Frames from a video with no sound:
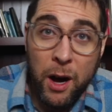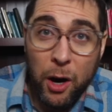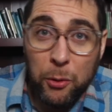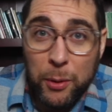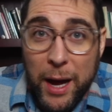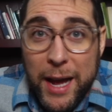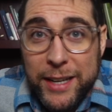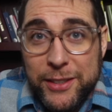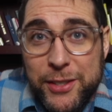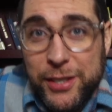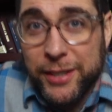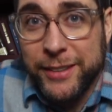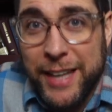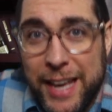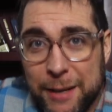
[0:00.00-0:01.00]
All right.
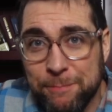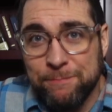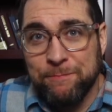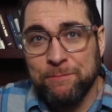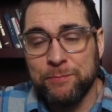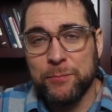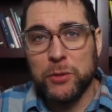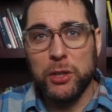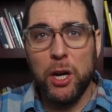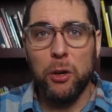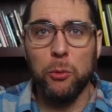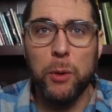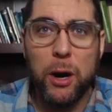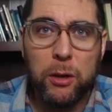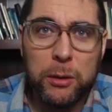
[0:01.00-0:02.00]
Hey,
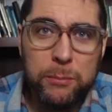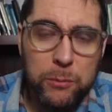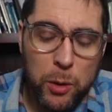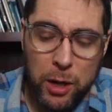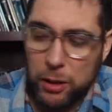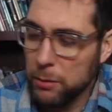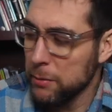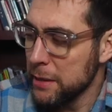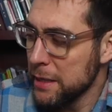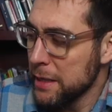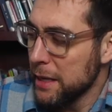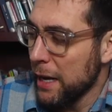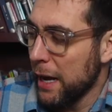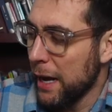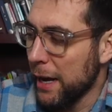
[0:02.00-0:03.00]
so welcome, welcome.
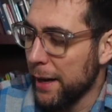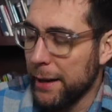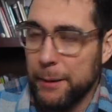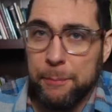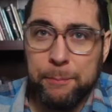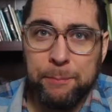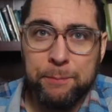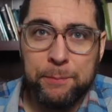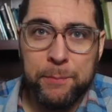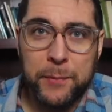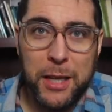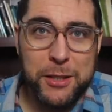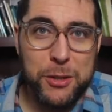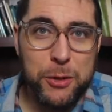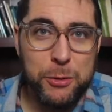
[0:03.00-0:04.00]
Um,
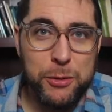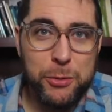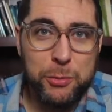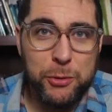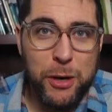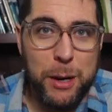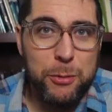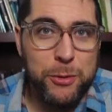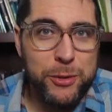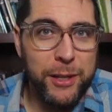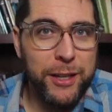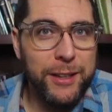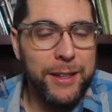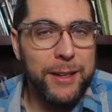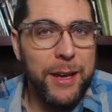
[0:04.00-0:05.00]
lots of new subscribers
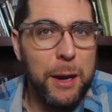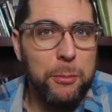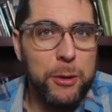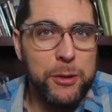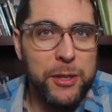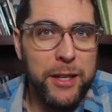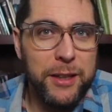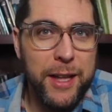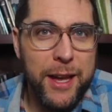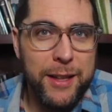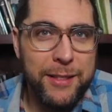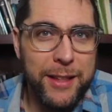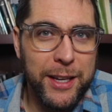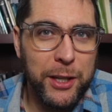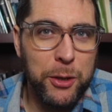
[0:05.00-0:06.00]
lately. I appreciate
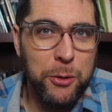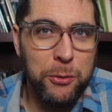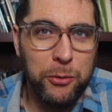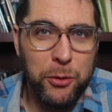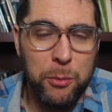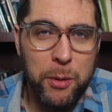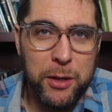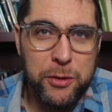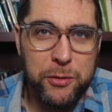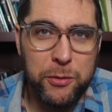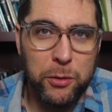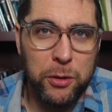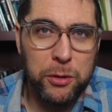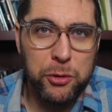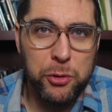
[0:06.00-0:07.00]
that. Thank you so much
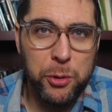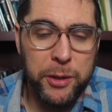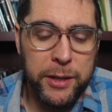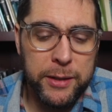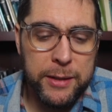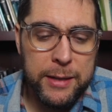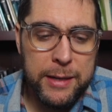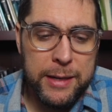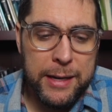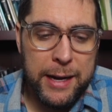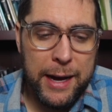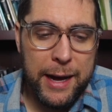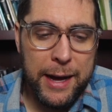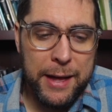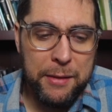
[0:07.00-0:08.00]
for joining
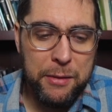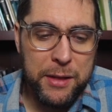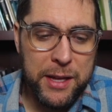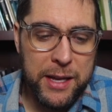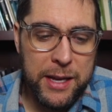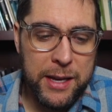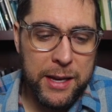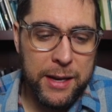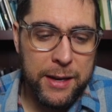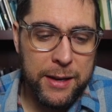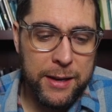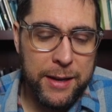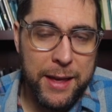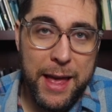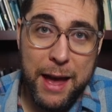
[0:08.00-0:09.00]
uh, the
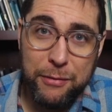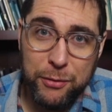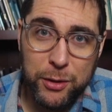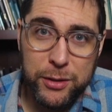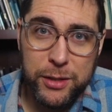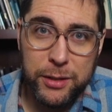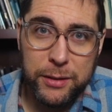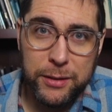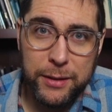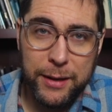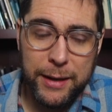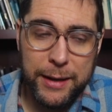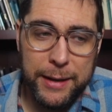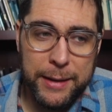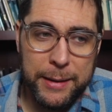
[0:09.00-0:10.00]
effort.
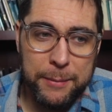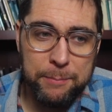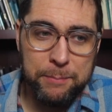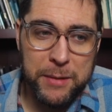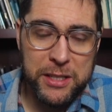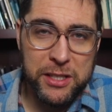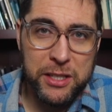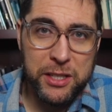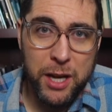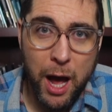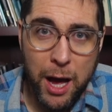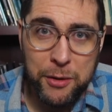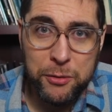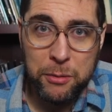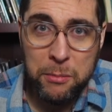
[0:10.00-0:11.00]
Um, this is
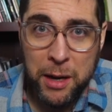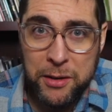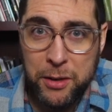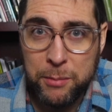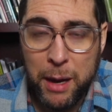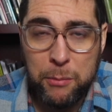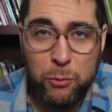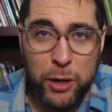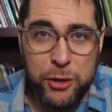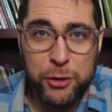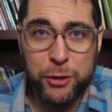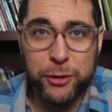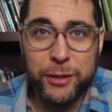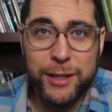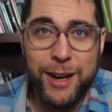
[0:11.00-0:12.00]
Contramundum. I'm
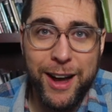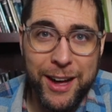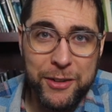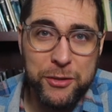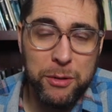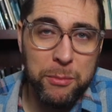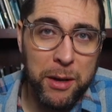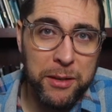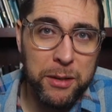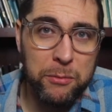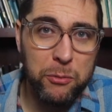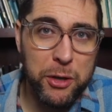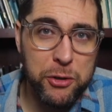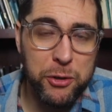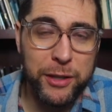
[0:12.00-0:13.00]
Richard
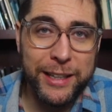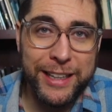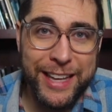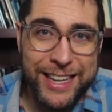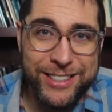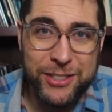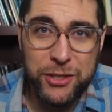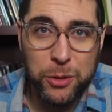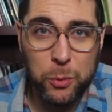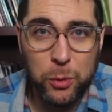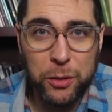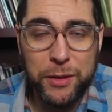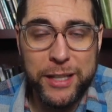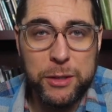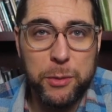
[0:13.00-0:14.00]
Contramundum, Richard against the
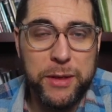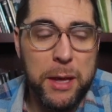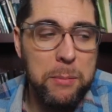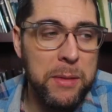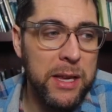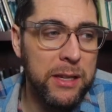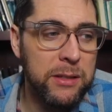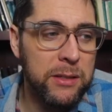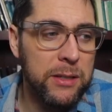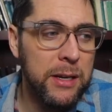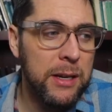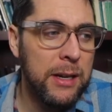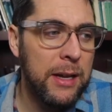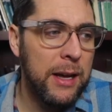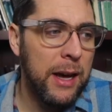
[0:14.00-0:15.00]
world. That's what that means.
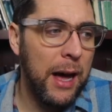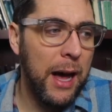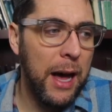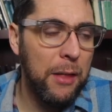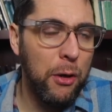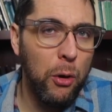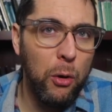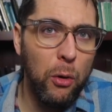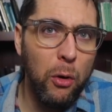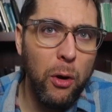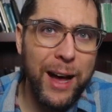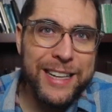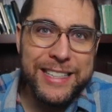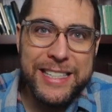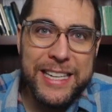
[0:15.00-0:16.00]
Uh, the
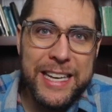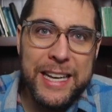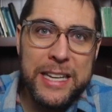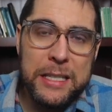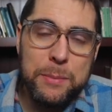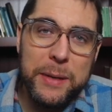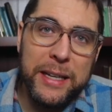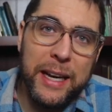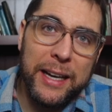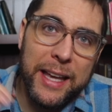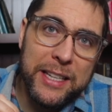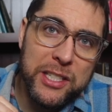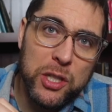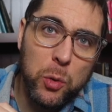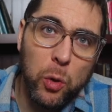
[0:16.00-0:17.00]
whole idea is being
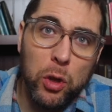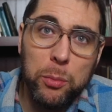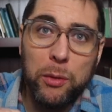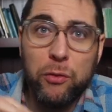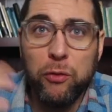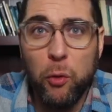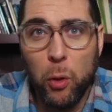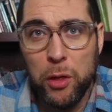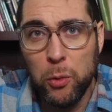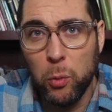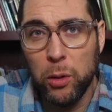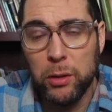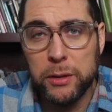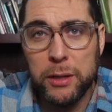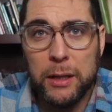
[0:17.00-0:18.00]
against the world, but for the
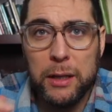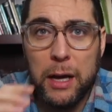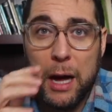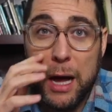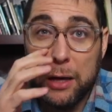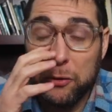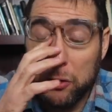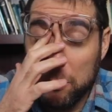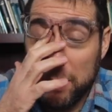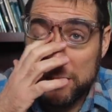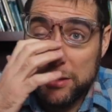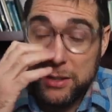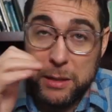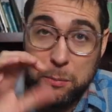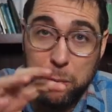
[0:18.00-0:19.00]
world. Uh, so you
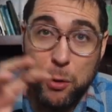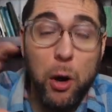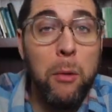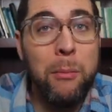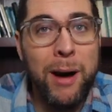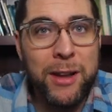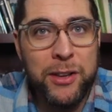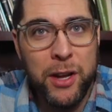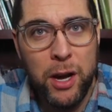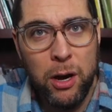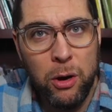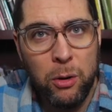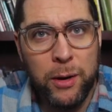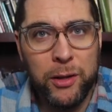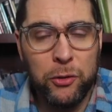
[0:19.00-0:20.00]
might see pro
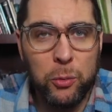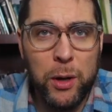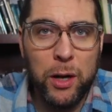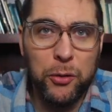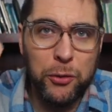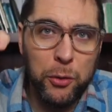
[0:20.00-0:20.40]
mundo as well.